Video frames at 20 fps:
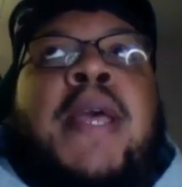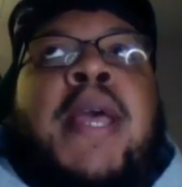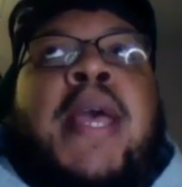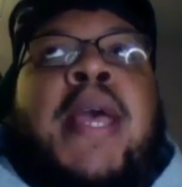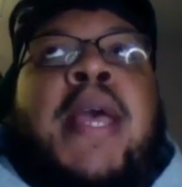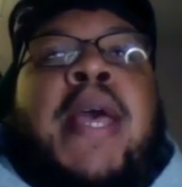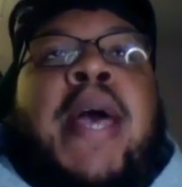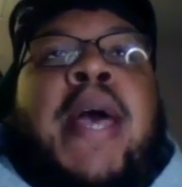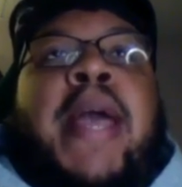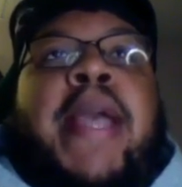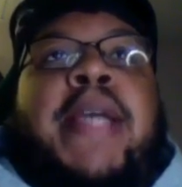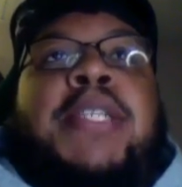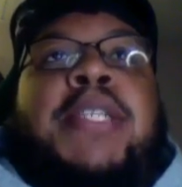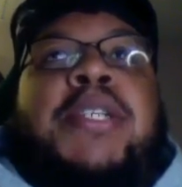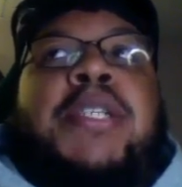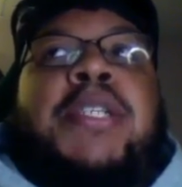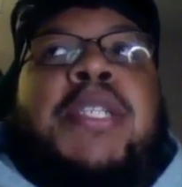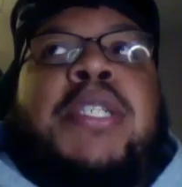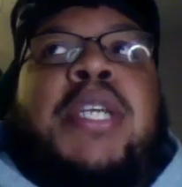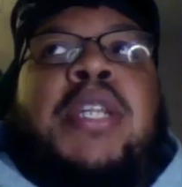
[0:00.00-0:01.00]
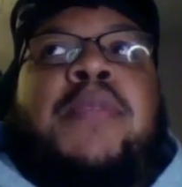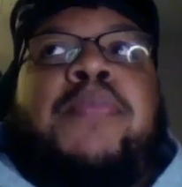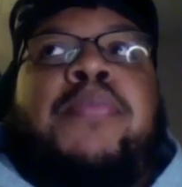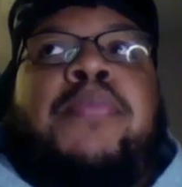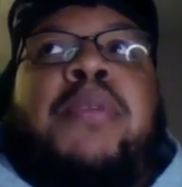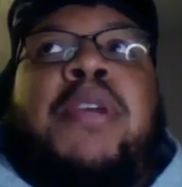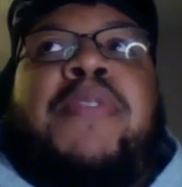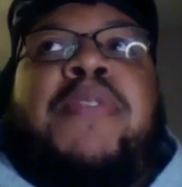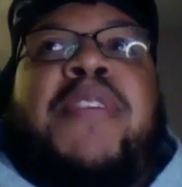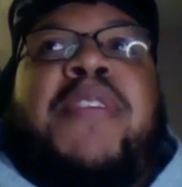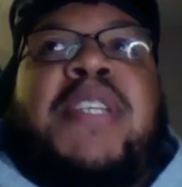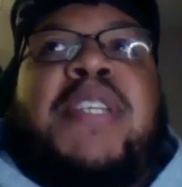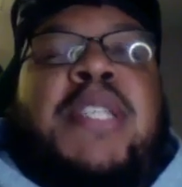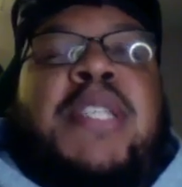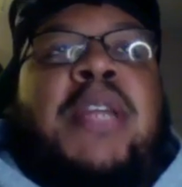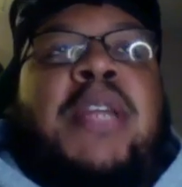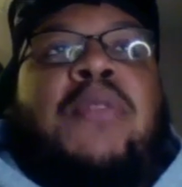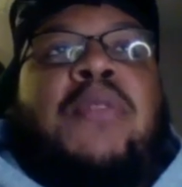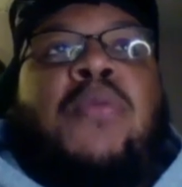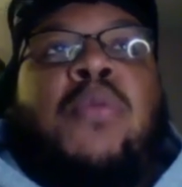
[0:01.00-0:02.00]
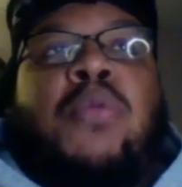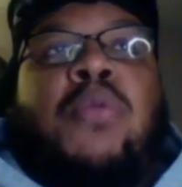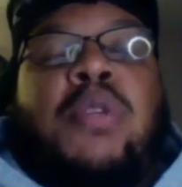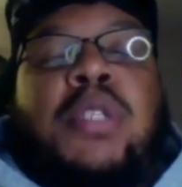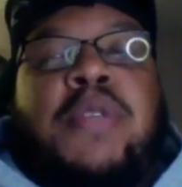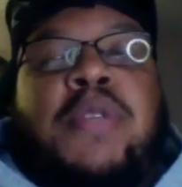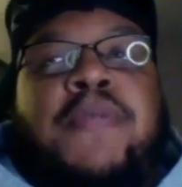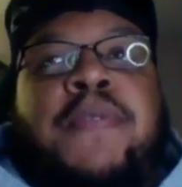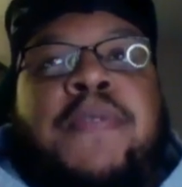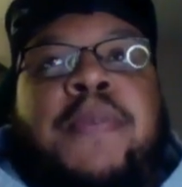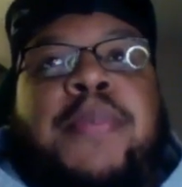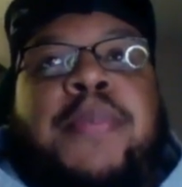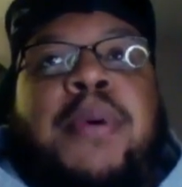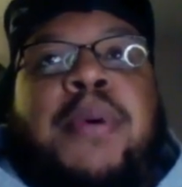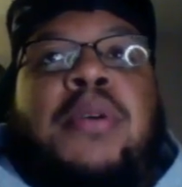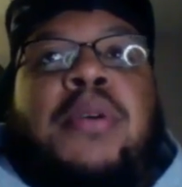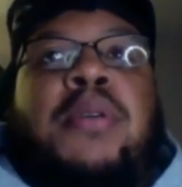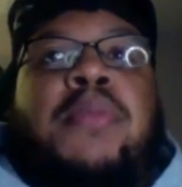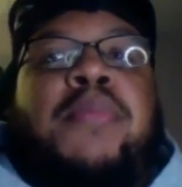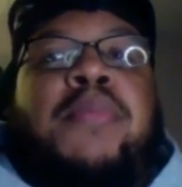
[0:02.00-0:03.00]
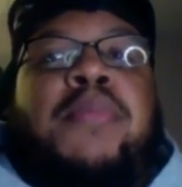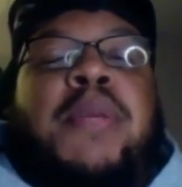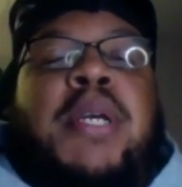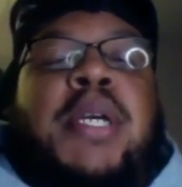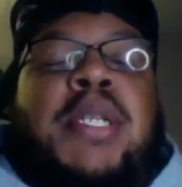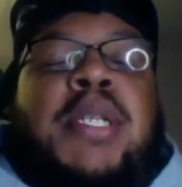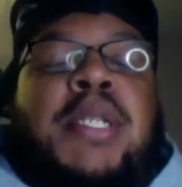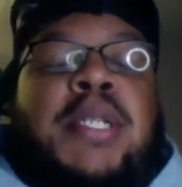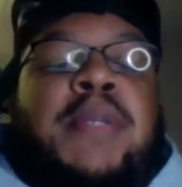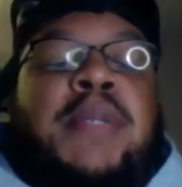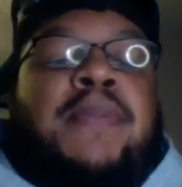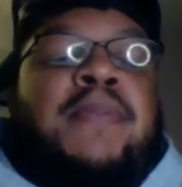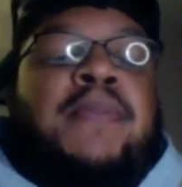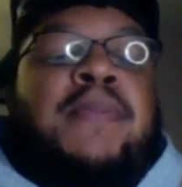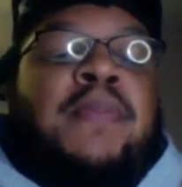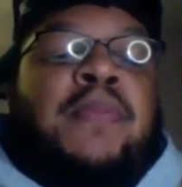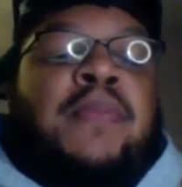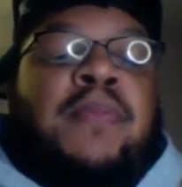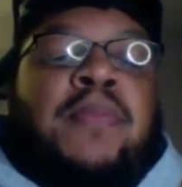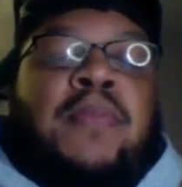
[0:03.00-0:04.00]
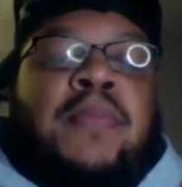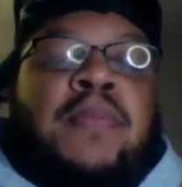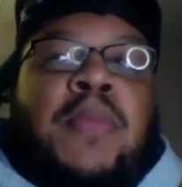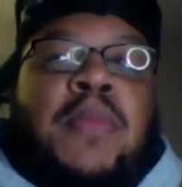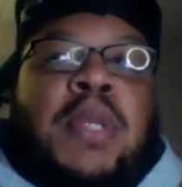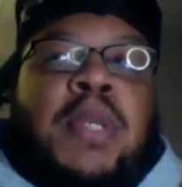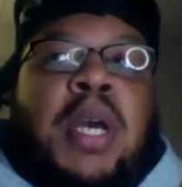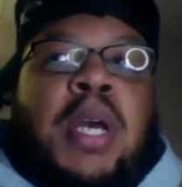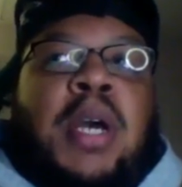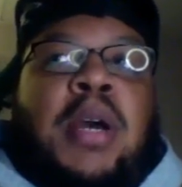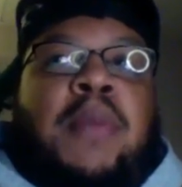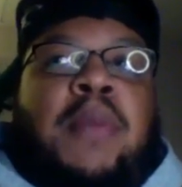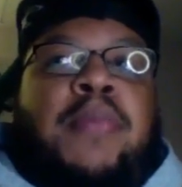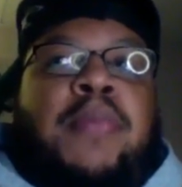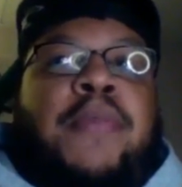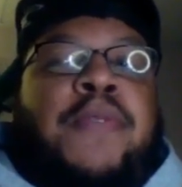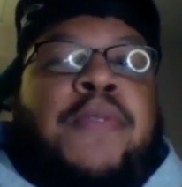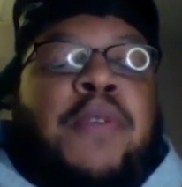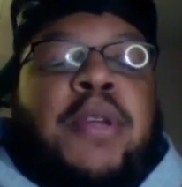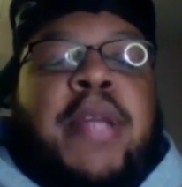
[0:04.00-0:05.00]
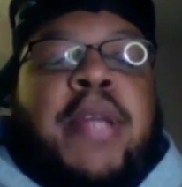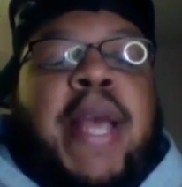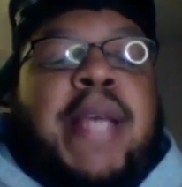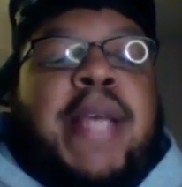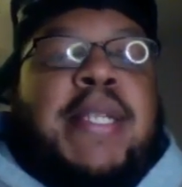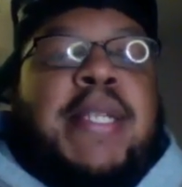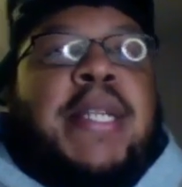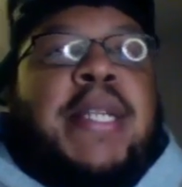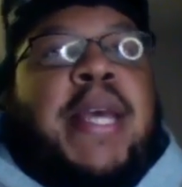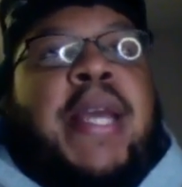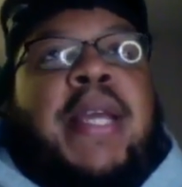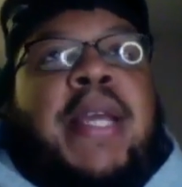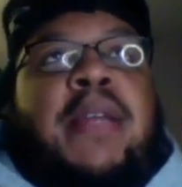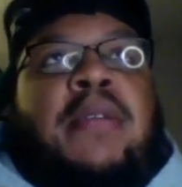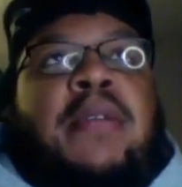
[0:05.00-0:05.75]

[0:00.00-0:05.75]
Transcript: I guess you could say the previous 10 quarters of football. Because before last night,